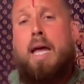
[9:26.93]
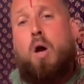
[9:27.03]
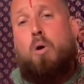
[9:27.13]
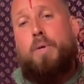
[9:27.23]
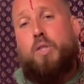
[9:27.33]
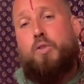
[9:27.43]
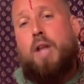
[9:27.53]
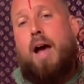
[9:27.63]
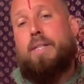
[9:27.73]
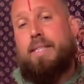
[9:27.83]
What we do
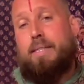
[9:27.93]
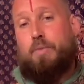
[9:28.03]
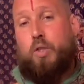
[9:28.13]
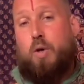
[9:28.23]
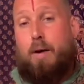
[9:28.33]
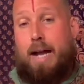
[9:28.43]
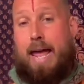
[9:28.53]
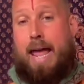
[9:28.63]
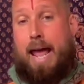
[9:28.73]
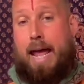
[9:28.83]
now is we do our
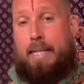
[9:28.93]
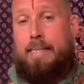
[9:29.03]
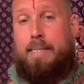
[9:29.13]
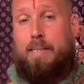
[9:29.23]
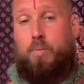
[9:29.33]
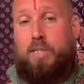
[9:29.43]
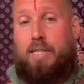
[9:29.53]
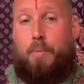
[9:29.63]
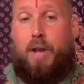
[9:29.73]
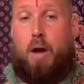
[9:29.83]
hands. We
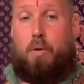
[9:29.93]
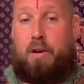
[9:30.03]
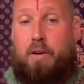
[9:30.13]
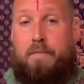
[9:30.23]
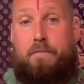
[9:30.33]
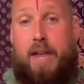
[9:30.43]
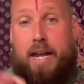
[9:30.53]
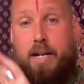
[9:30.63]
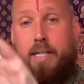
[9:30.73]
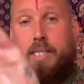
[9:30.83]
start with our
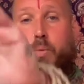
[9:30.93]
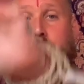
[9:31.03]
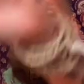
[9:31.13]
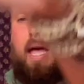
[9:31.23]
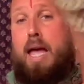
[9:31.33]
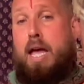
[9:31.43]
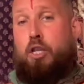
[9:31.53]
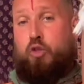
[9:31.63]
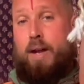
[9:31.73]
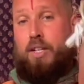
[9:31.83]
fingers, so we
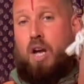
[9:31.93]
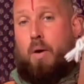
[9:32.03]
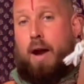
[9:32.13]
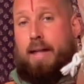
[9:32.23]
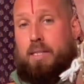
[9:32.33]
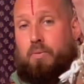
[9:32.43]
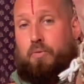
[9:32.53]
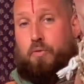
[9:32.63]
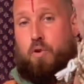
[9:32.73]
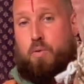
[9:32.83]
stretch our hands
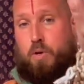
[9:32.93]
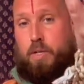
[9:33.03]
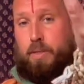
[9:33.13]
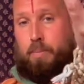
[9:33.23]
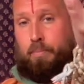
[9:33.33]
forward